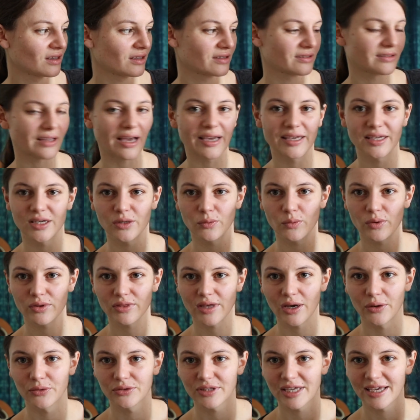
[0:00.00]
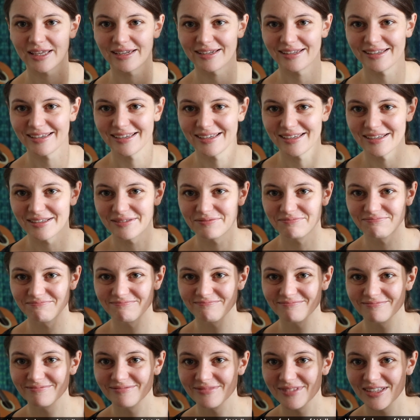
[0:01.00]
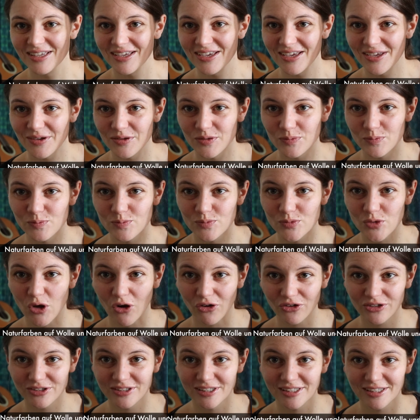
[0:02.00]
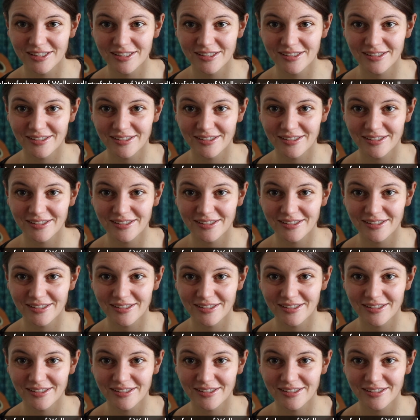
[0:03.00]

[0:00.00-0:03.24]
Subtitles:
Dyeing without any toxic